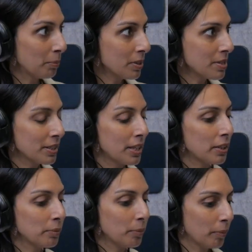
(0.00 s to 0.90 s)
farmers, and
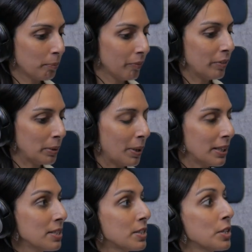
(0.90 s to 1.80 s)
then with
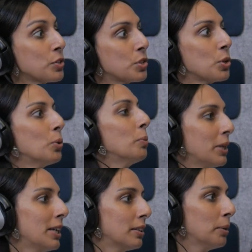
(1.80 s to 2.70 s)
mandis, there's so
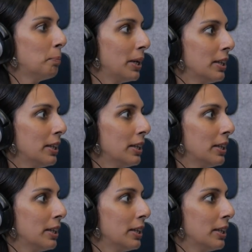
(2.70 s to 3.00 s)
many other